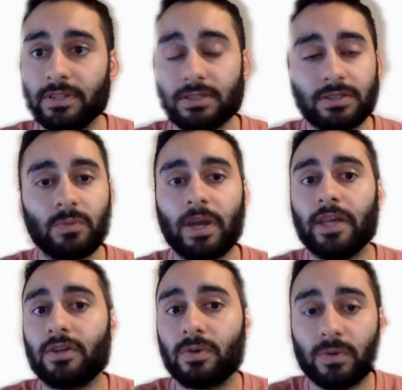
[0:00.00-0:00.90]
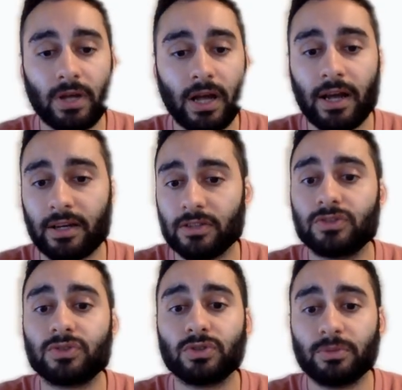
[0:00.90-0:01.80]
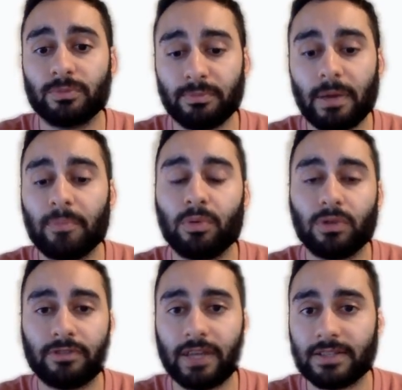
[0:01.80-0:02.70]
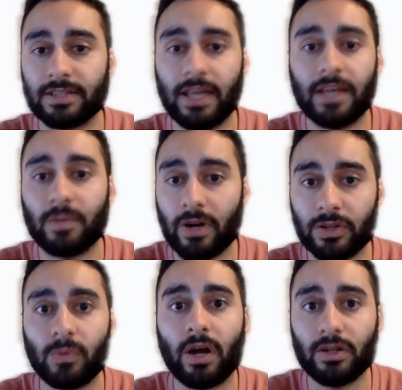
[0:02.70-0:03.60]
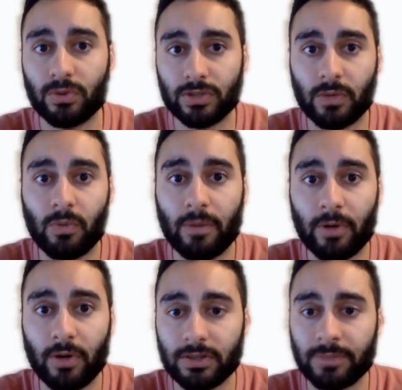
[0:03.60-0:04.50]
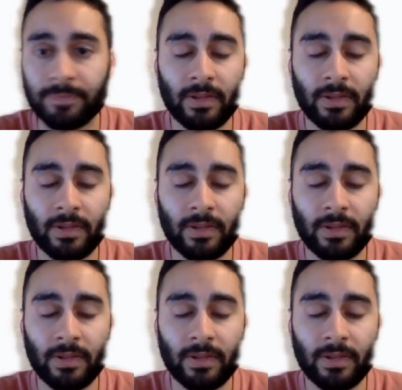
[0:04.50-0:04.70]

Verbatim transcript: this is a way to consume mempool events anywhere you want using webhooks.